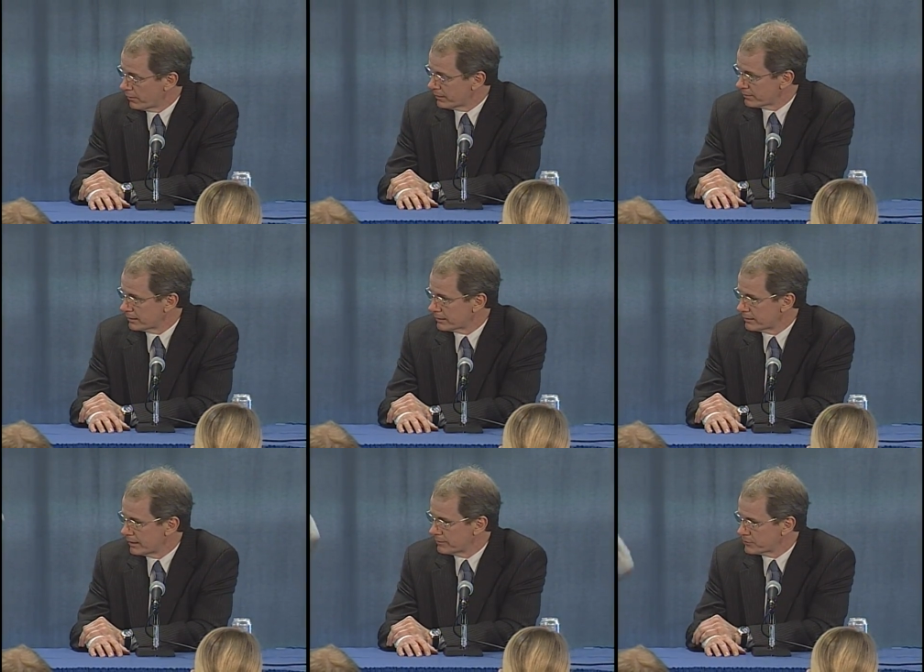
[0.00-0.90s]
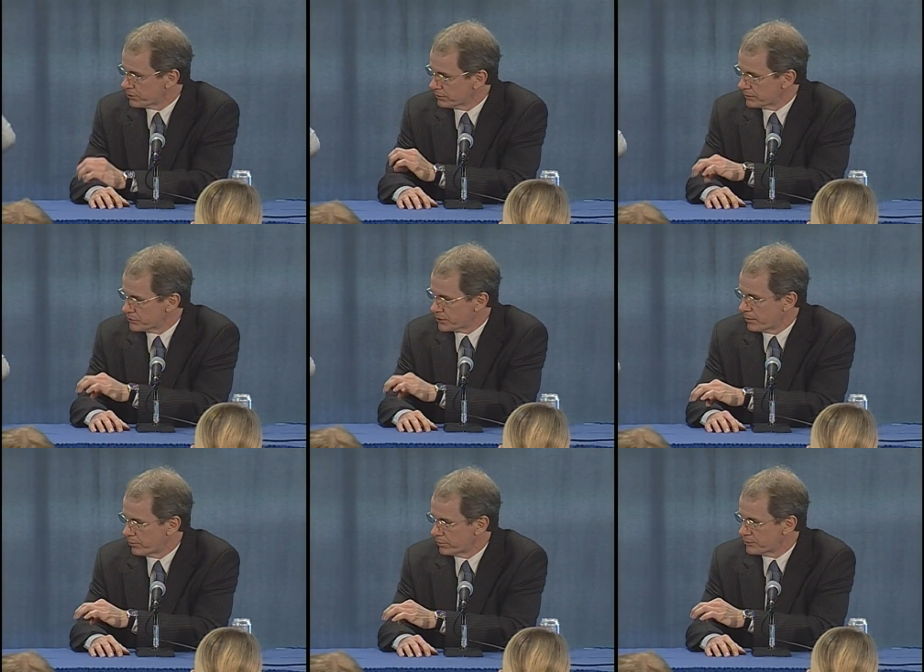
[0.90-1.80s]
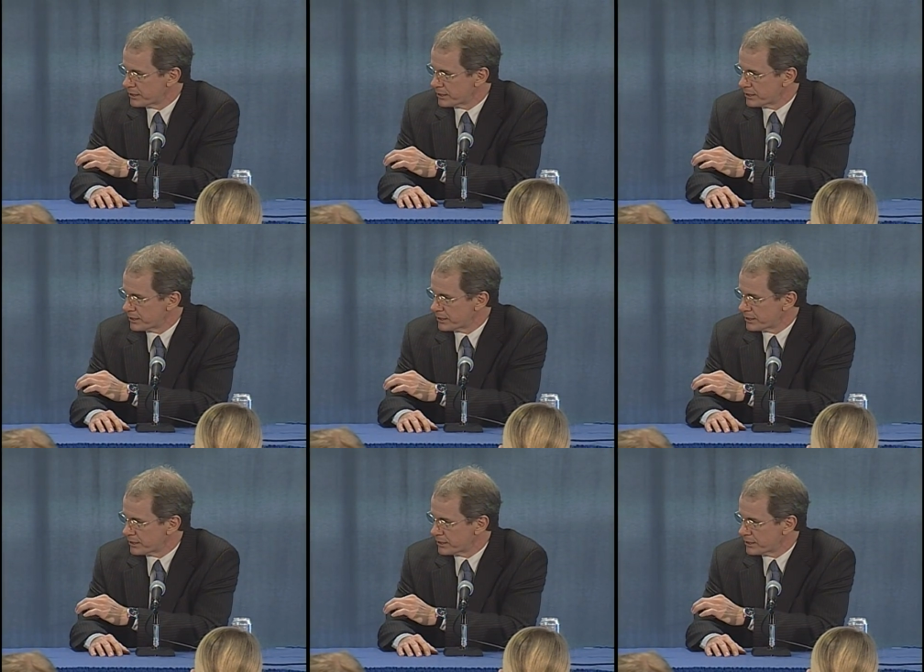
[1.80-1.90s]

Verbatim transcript: I think, and, and certainly the suburbs.